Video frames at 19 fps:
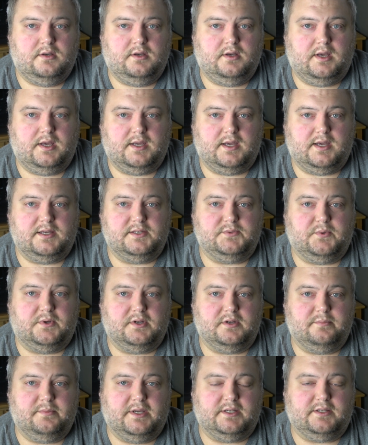Hi guys,
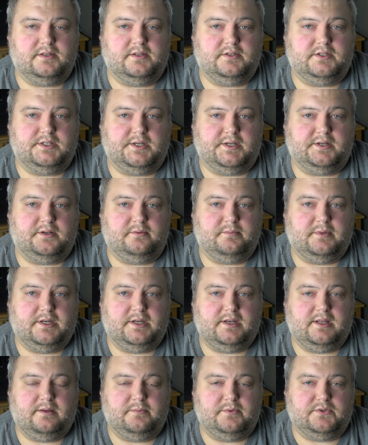welcome back to the channel. My
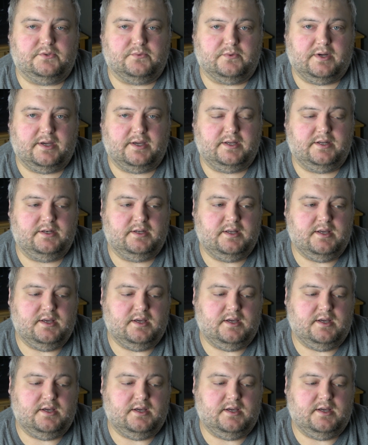name is Ryan.